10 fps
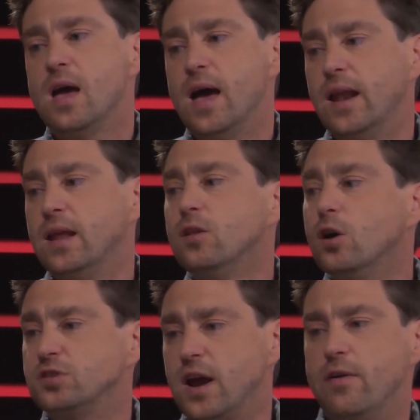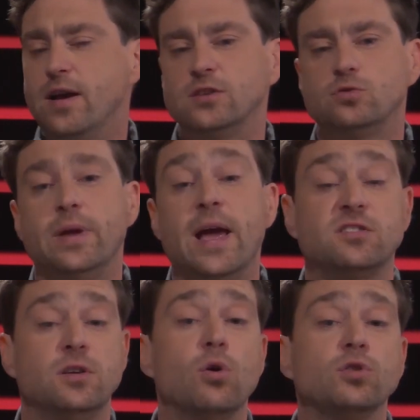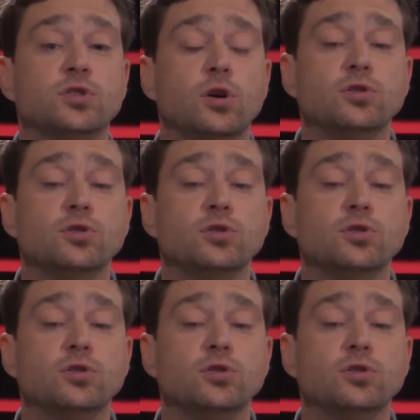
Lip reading: And in those areas, we actually also